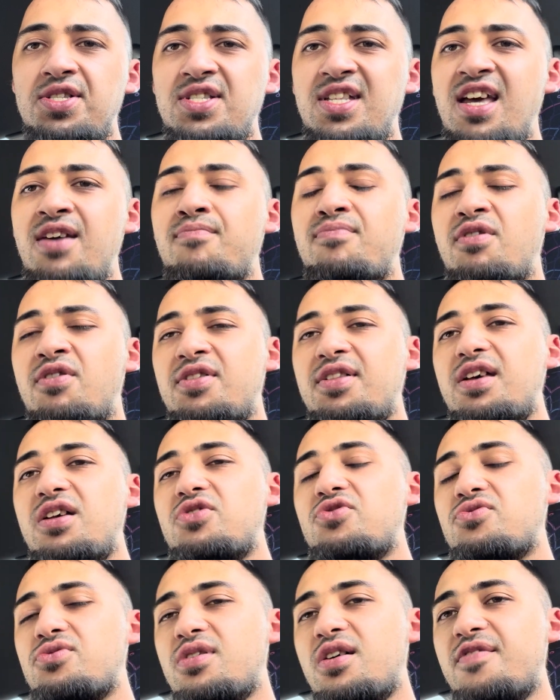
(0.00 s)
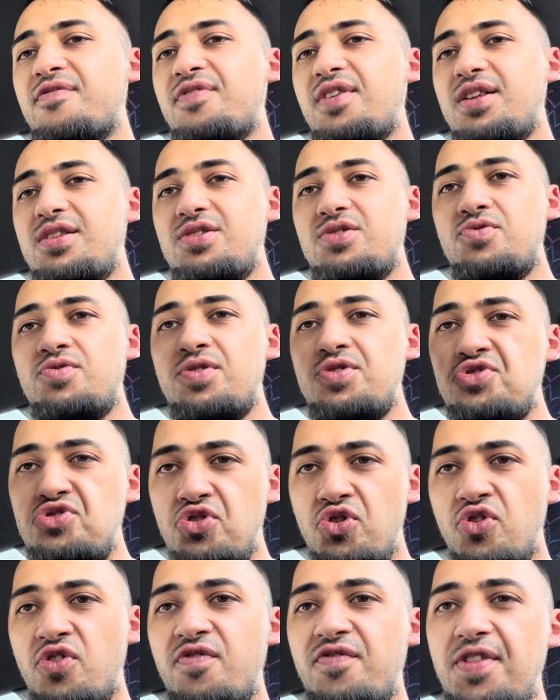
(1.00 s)
stability in your life, and you
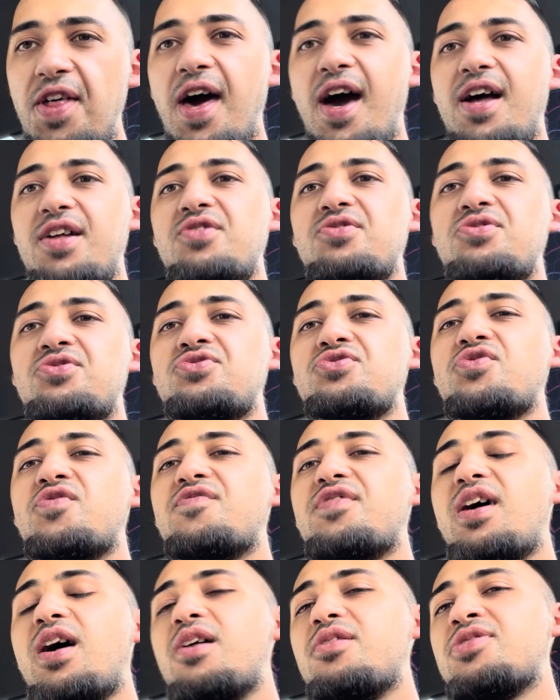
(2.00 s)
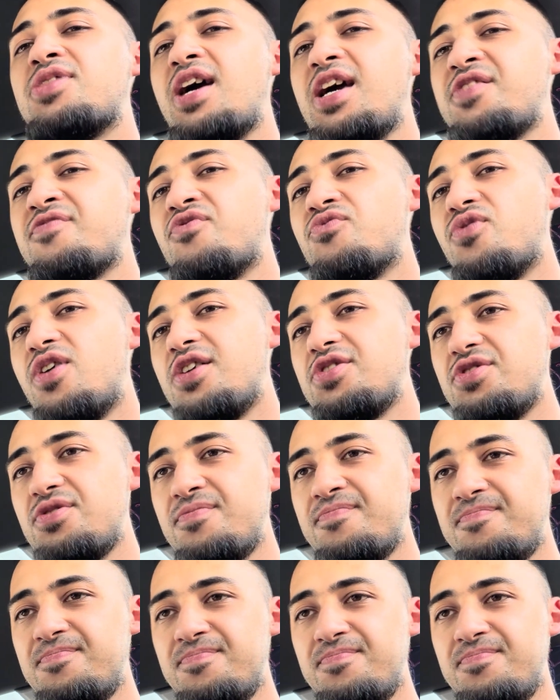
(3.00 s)
deserve that. You deserve that. Thanks for watching.